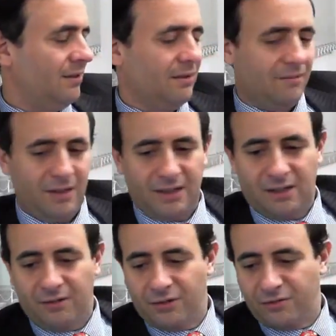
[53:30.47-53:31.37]
make
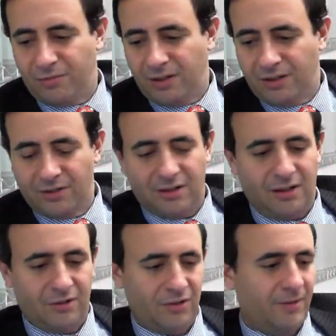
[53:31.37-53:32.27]
hundreds of millions of
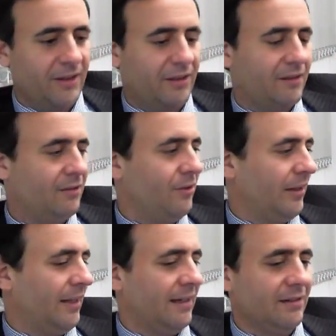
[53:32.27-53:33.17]
dollars a month doing
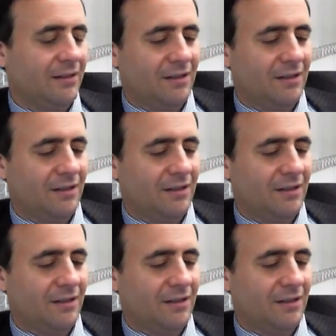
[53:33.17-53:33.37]
that.